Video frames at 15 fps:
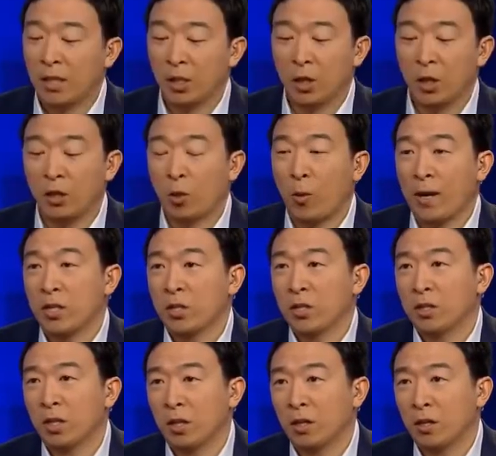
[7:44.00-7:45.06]
a good question,
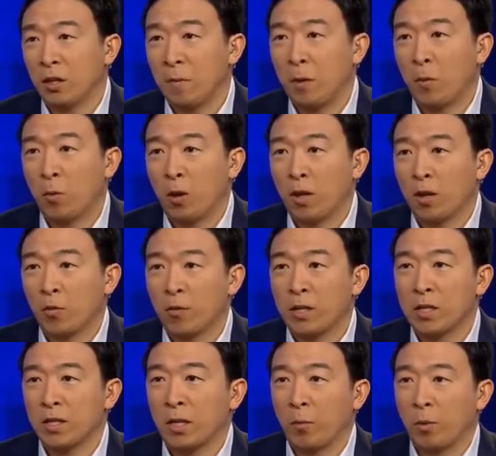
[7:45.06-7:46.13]
Tucker. I mean, one of the
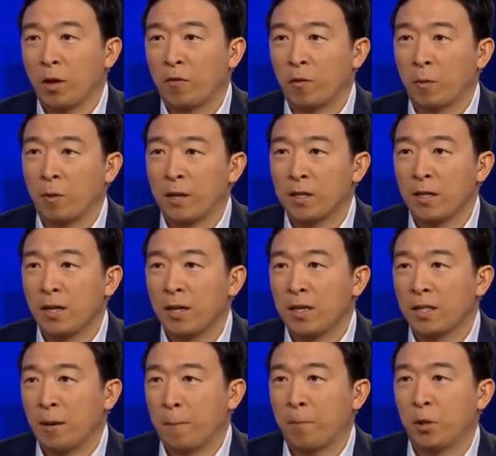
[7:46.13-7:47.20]
reasons I'm running for president is to
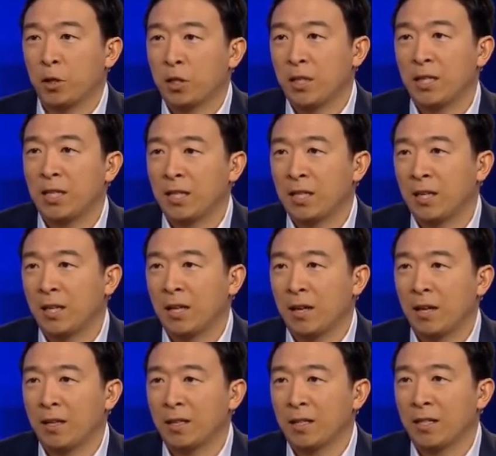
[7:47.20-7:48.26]
push this into
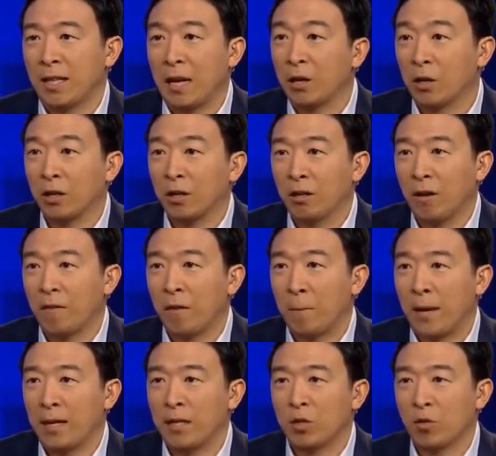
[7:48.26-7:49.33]
the center of the
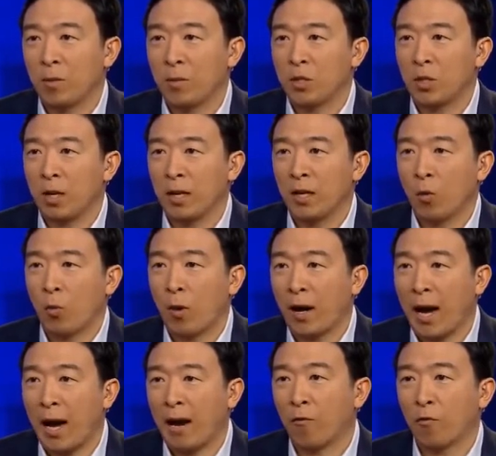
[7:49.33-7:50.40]
mainstream agenda, where
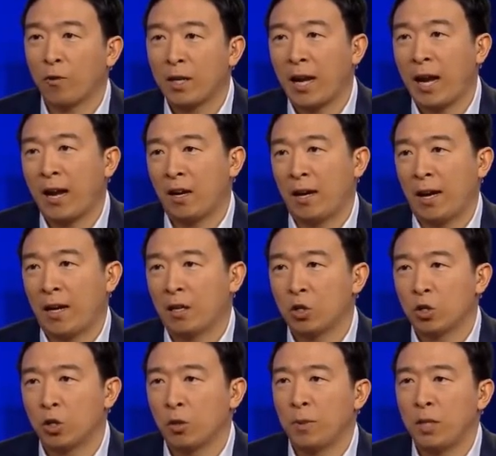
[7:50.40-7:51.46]
every candidate
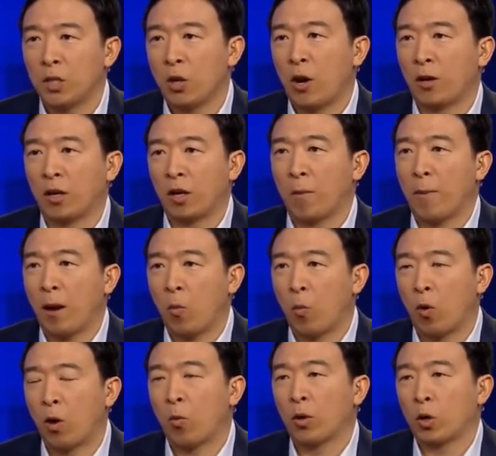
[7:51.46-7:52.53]
should be talking about
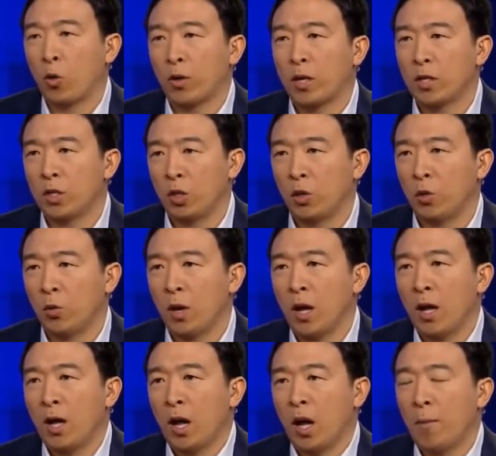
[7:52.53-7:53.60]
what we're going to do
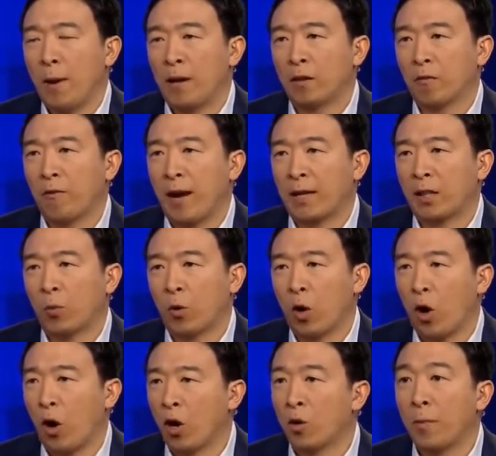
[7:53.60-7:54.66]
about the fact that we're
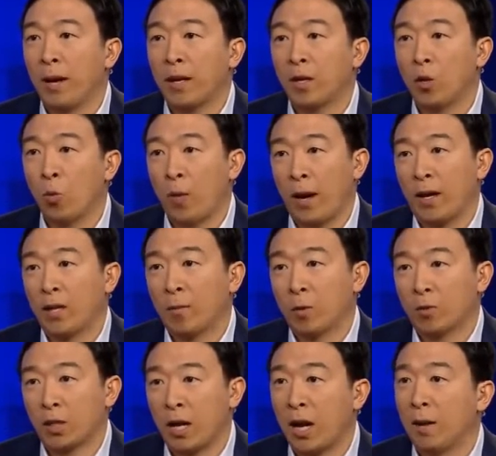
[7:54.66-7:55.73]
automating away the most
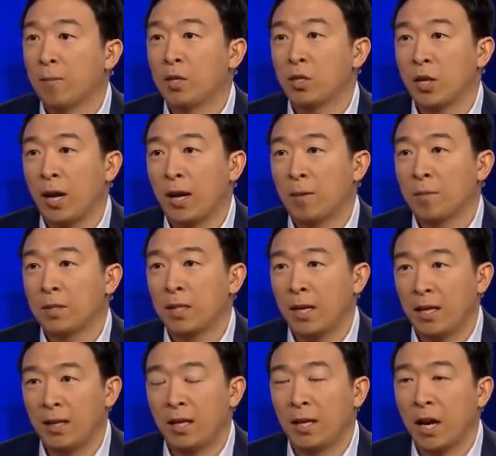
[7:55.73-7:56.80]
common jobs in the
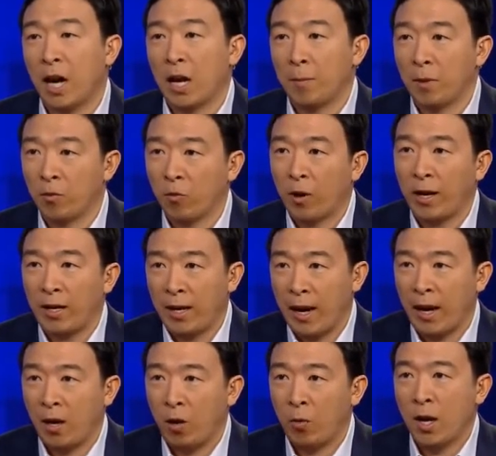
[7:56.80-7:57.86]
economy right
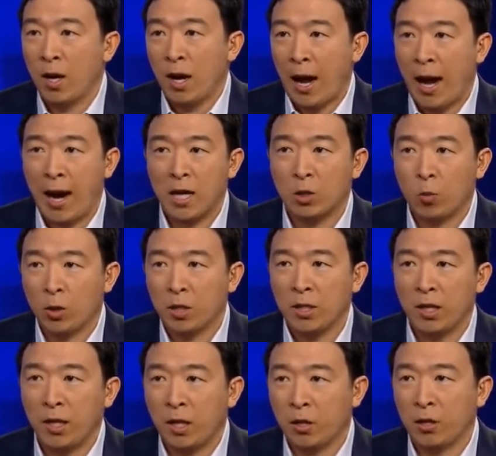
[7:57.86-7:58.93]
now. As we're sitting
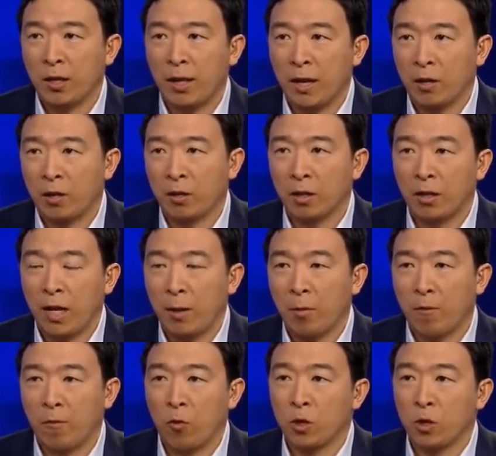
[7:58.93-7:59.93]
here together, the labor force